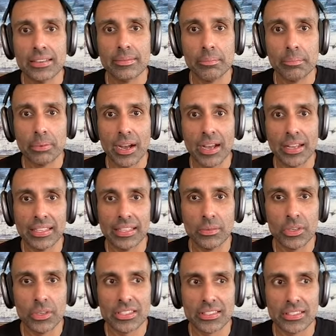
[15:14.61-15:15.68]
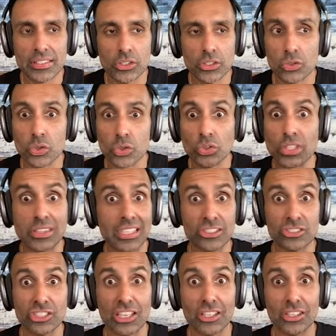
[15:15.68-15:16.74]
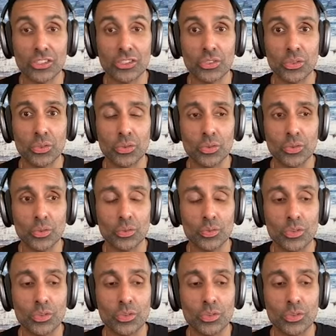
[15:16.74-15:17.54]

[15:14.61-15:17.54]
but it was you do the things that you